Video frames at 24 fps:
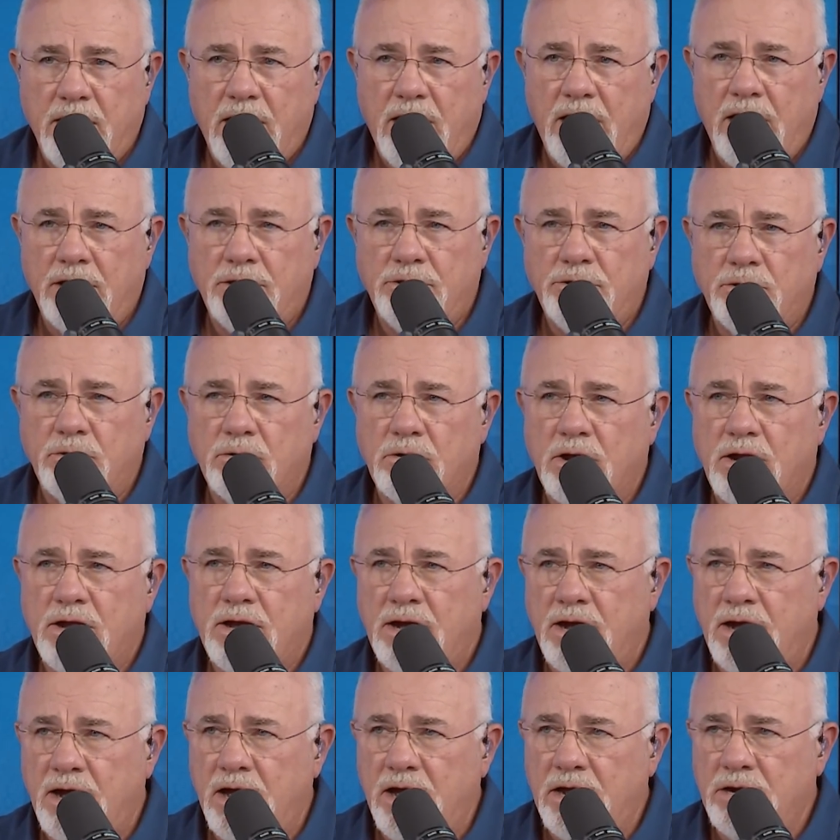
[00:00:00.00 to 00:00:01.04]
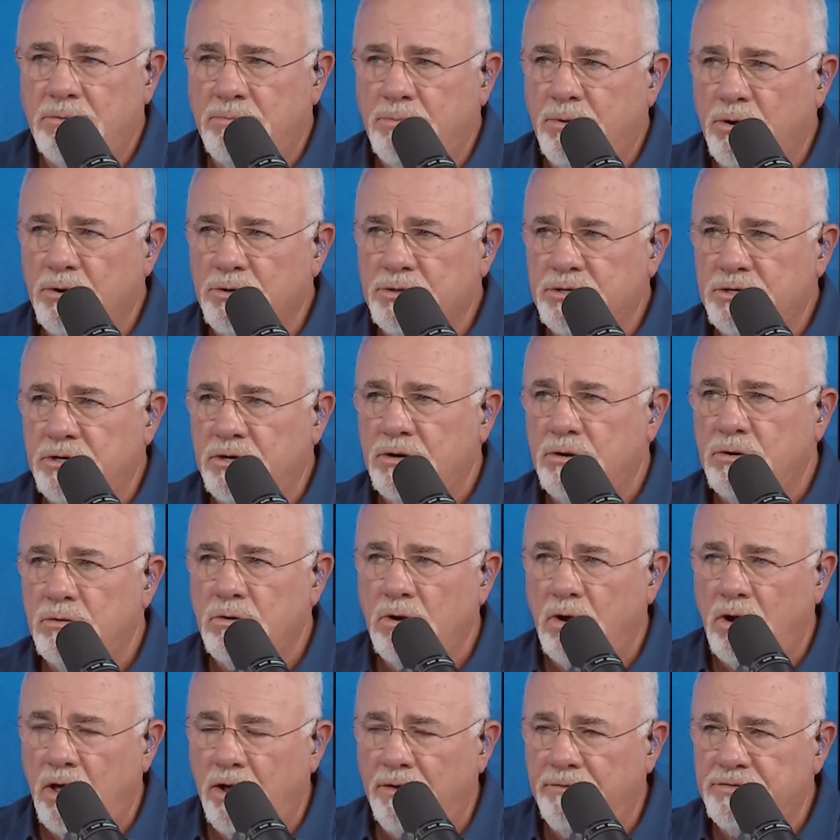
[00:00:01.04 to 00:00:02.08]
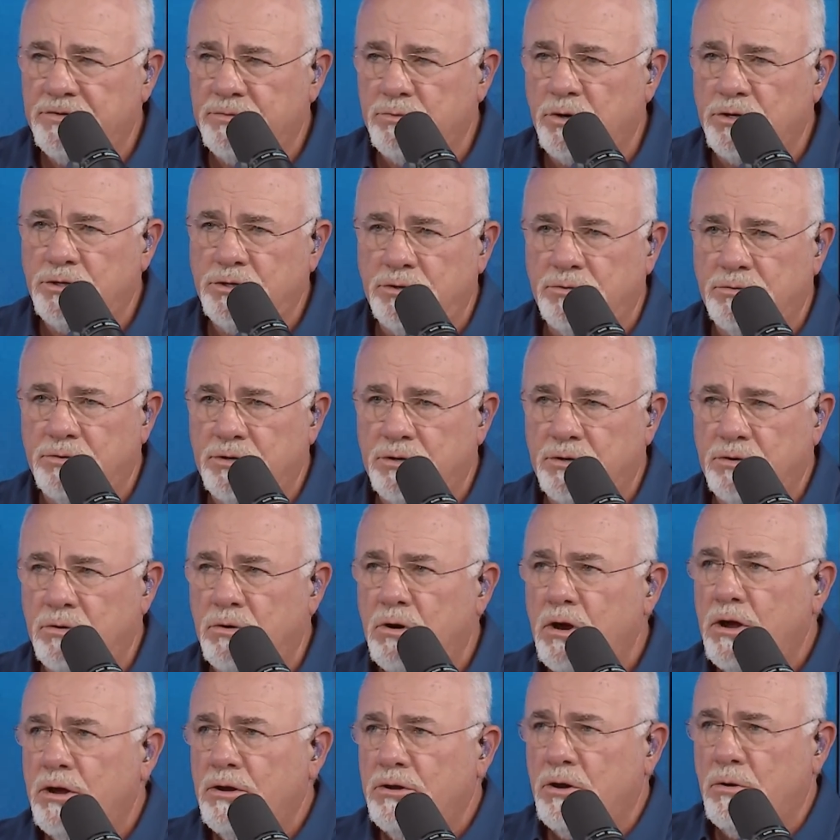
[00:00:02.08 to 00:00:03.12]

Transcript: and you're a kind person who loves what you do.